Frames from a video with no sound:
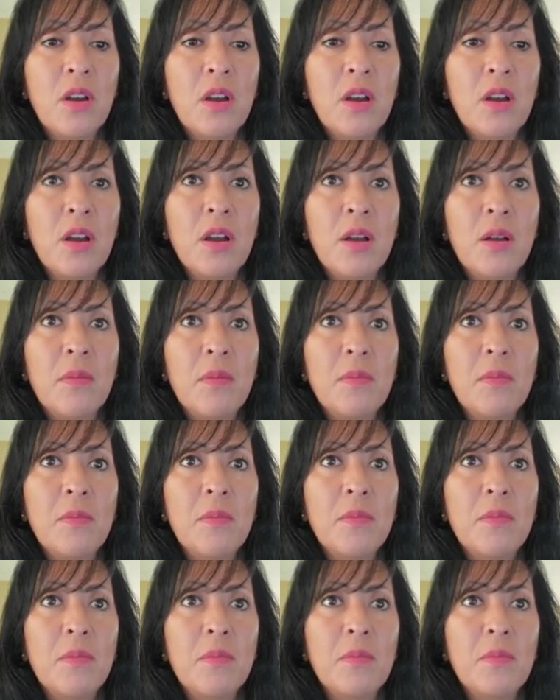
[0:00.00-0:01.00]
and
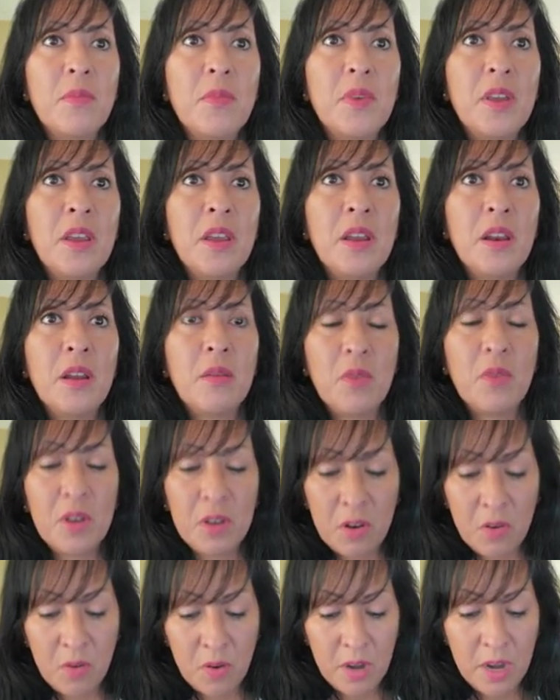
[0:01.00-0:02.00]
I'm going
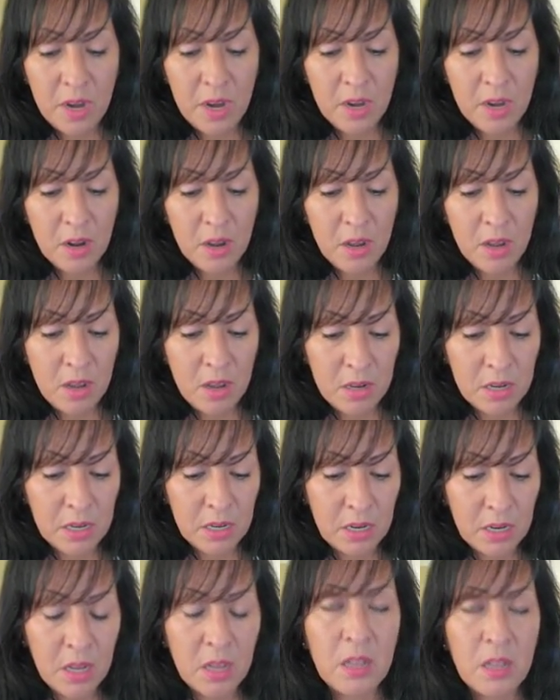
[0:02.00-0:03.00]
to create
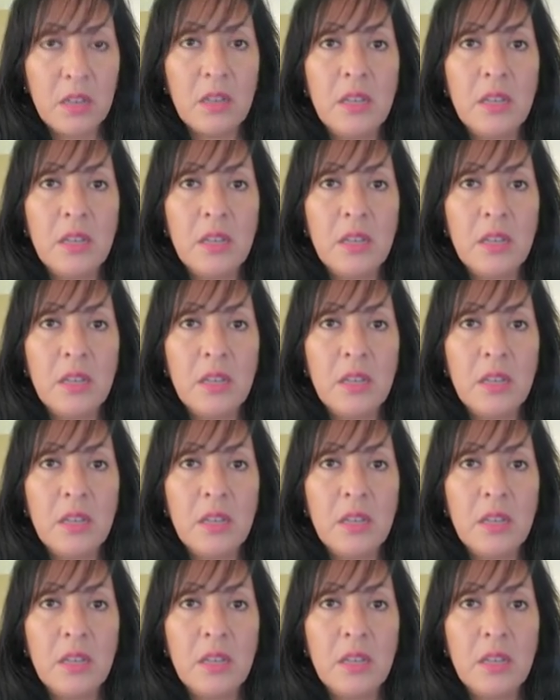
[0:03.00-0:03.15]
a